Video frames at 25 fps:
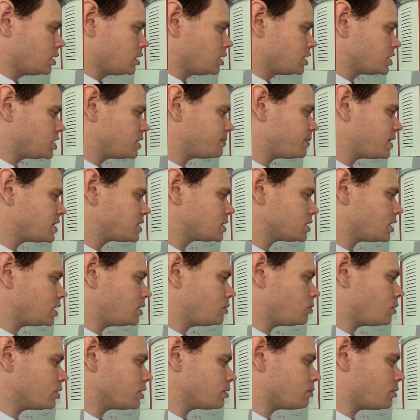So basically
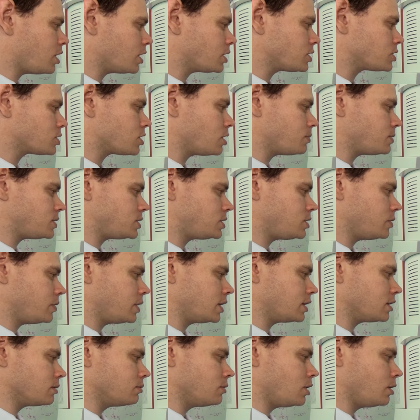what the microscope is
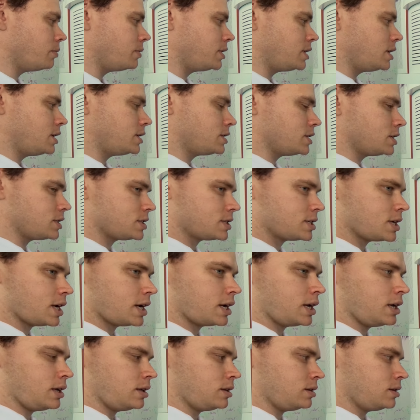doing at the moment is it's
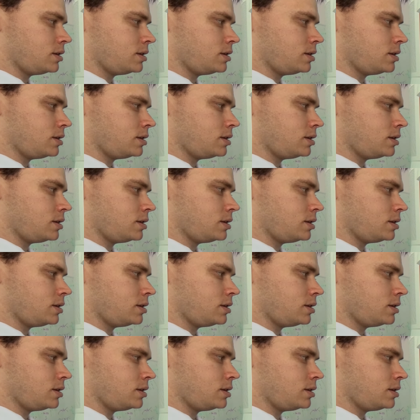taking,